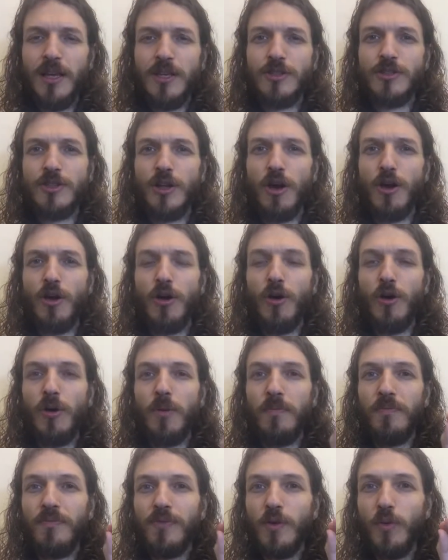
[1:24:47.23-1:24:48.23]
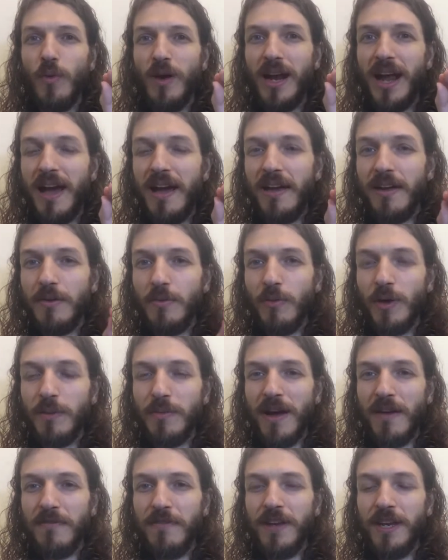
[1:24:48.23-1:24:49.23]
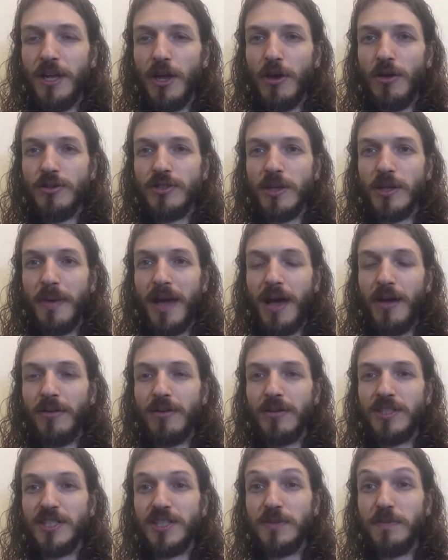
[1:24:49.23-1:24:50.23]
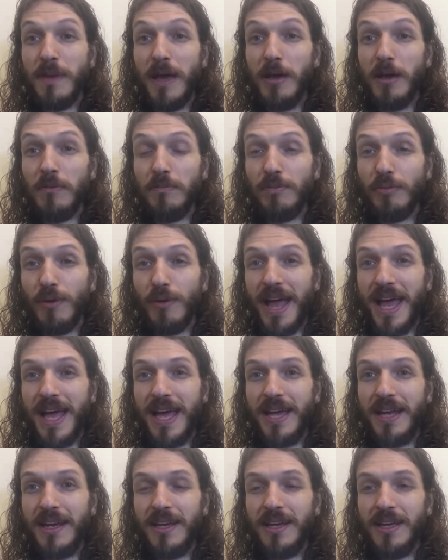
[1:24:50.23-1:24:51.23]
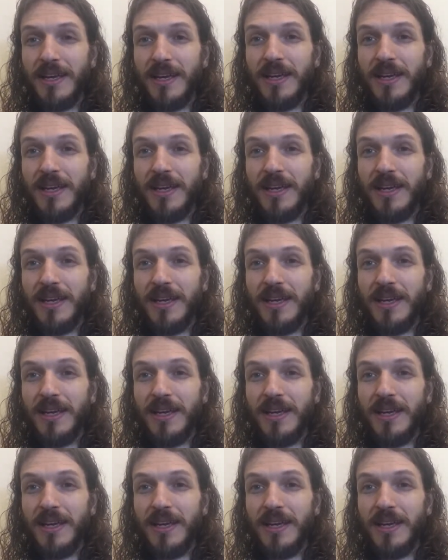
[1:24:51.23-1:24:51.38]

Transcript: So when my videos about spelt bread